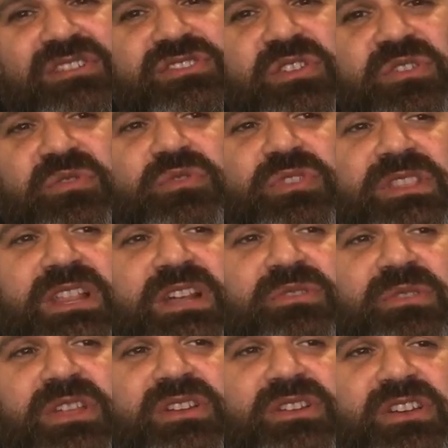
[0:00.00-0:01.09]
so you're
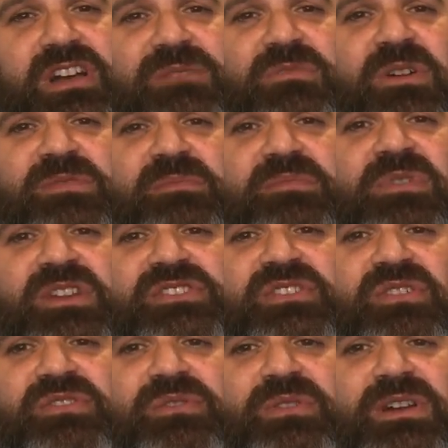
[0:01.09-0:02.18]
literally going to come off the pressure
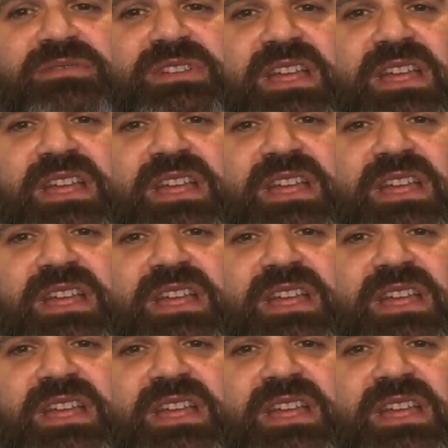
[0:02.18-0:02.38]
on your left